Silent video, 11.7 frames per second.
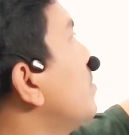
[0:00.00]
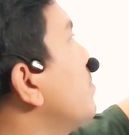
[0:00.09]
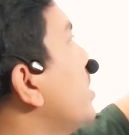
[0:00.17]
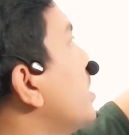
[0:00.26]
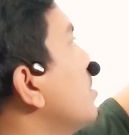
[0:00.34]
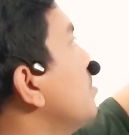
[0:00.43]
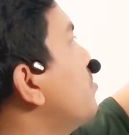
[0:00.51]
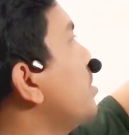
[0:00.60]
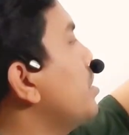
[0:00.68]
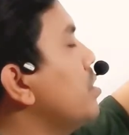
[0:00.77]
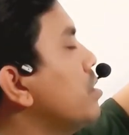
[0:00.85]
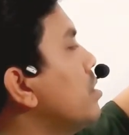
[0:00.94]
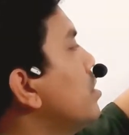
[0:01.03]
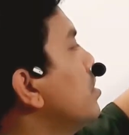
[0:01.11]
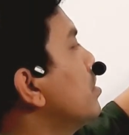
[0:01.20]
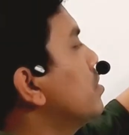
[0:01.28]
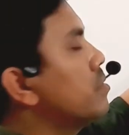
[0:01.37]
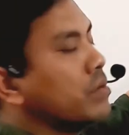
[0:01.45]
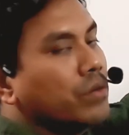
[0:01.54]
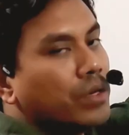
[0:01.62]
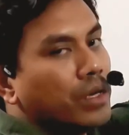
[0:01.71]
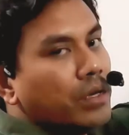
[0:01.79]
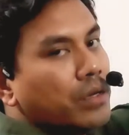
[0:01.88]
angle P,
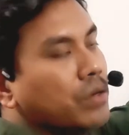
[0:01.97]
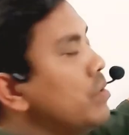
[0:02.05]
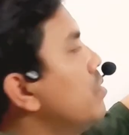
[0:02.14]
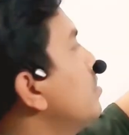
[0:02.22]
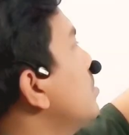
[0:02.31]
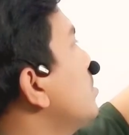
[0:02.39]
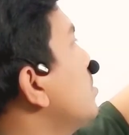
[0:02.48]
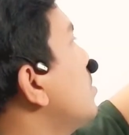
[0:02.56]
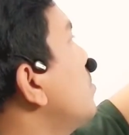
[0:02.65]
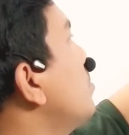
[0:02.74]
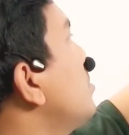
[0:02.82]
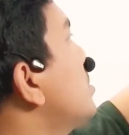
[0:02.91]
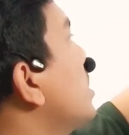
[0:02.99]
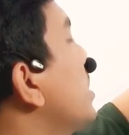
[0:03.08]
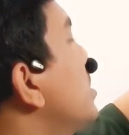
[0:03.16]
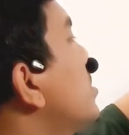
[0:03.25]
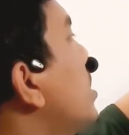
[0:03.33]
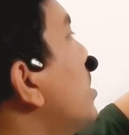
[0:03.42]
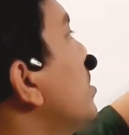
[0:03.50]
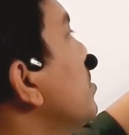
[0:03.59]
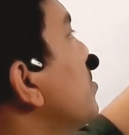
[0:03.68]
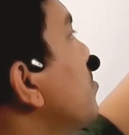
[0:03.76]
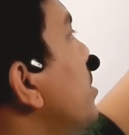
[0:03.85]
okay, the known sides
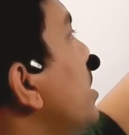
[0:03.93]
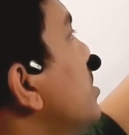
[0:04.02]
are base